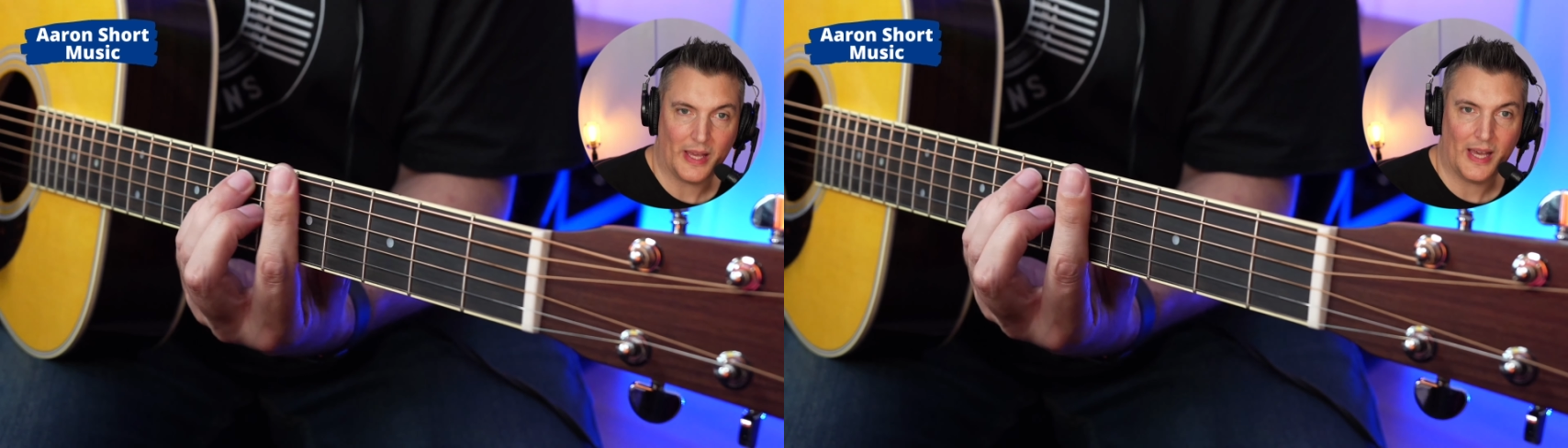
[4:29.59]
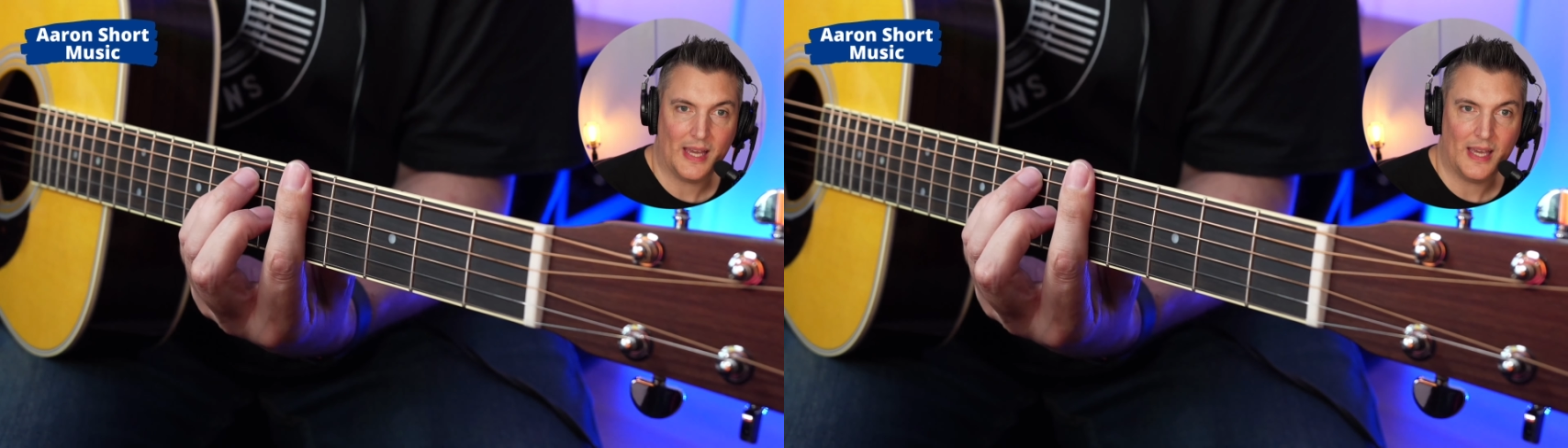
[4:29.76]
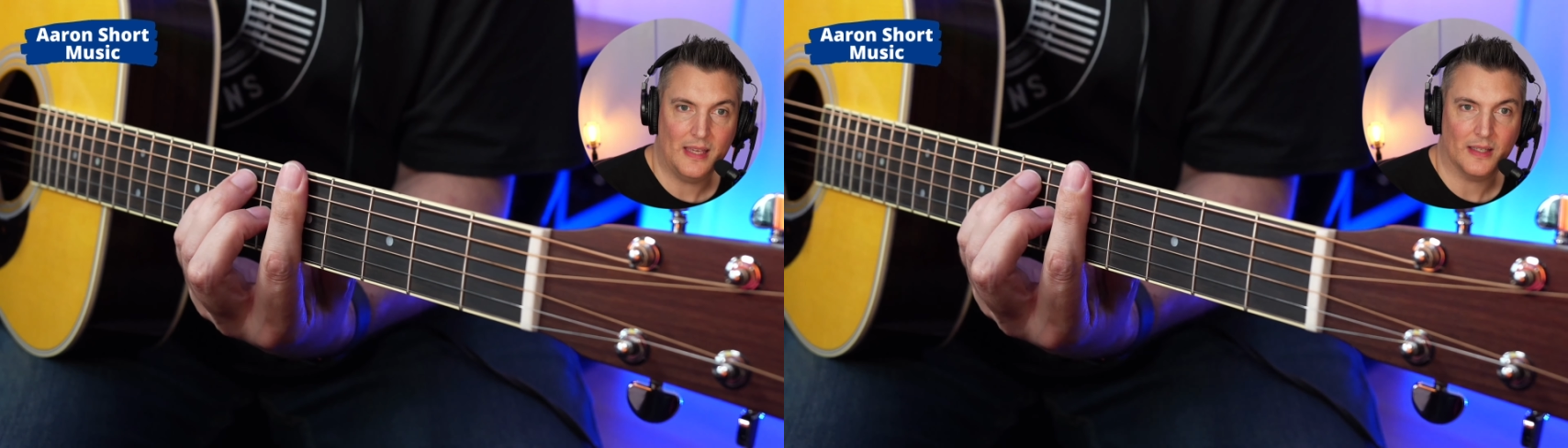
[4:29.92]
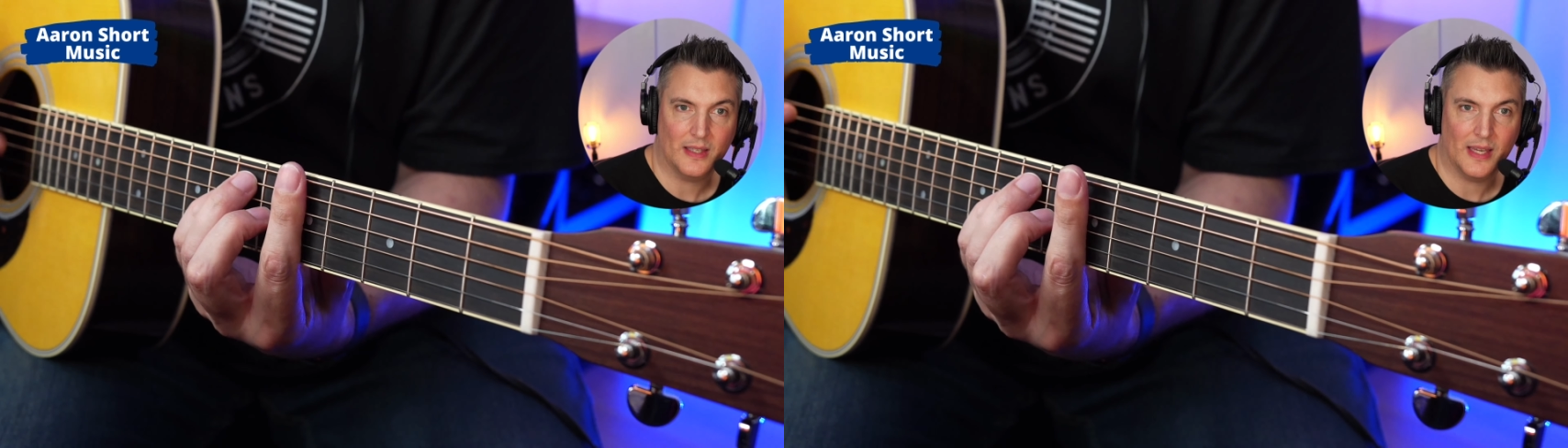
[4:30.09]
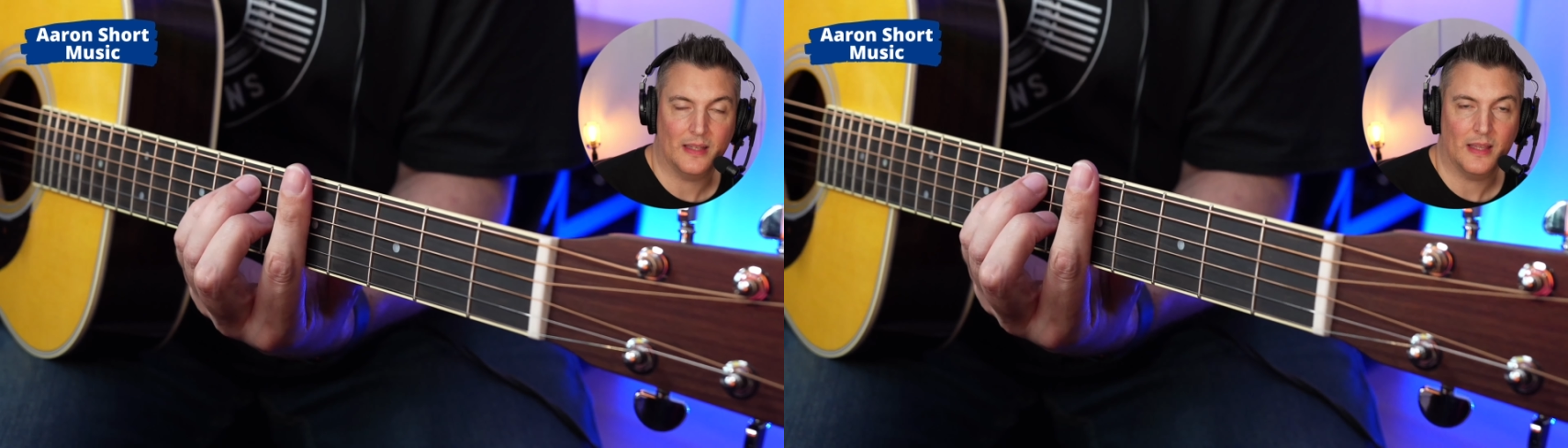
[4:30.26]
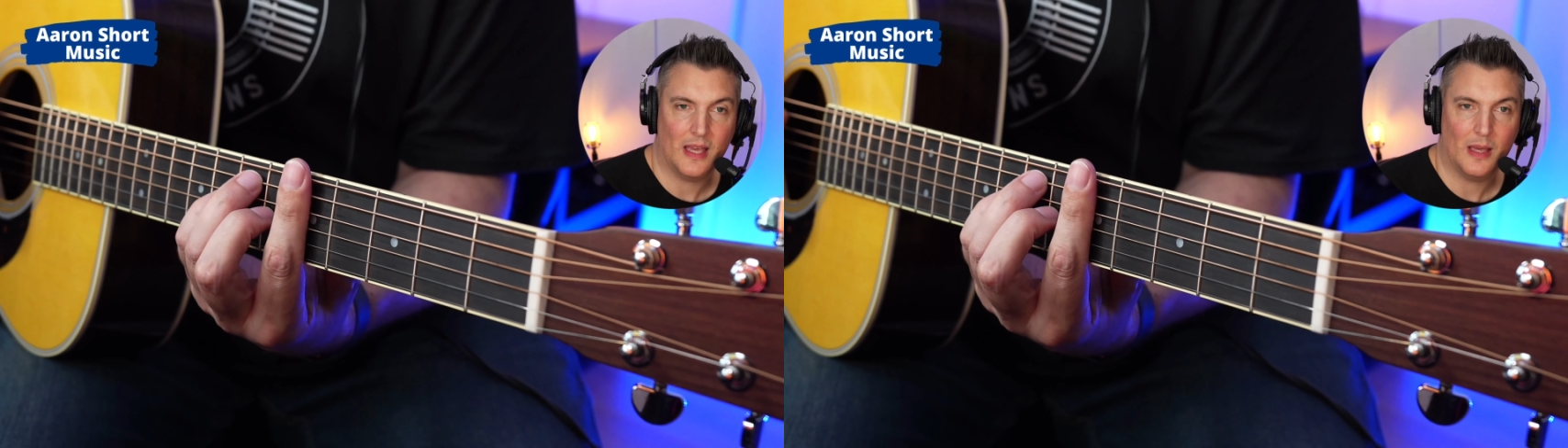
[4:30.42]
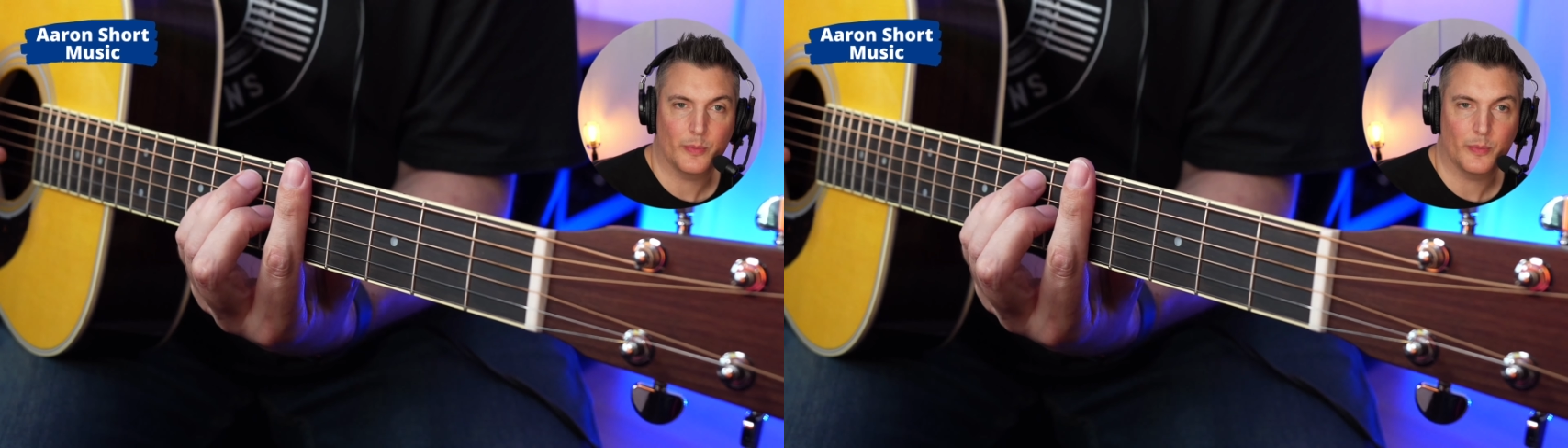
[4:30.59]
A, again here